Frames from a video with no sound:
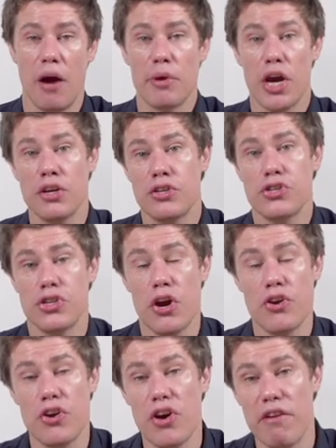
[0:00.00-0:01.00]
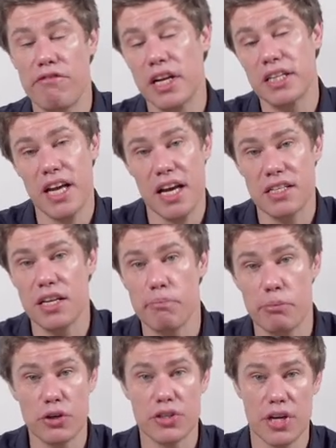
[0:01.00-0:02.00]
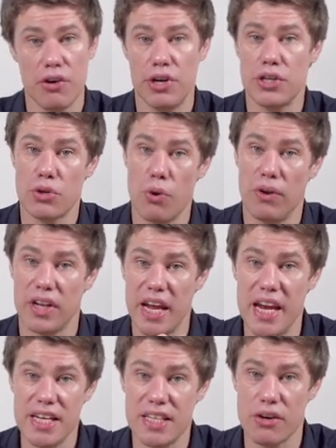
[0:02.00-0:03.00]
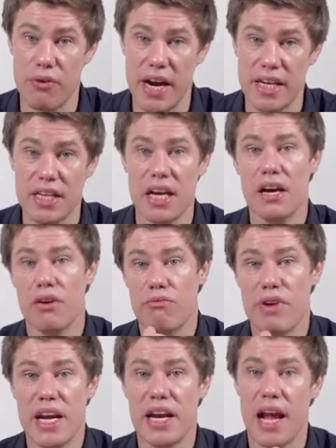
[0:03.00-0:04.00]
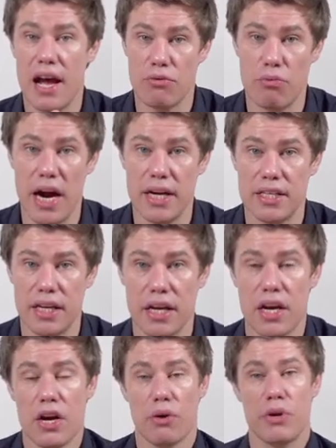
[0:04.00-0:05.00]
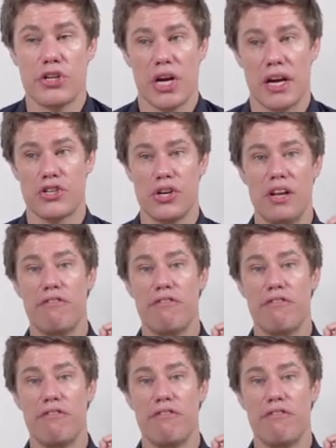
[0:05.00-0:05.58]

I'm going to show you a fantastic book series called Integrate Reading and Writing, which actually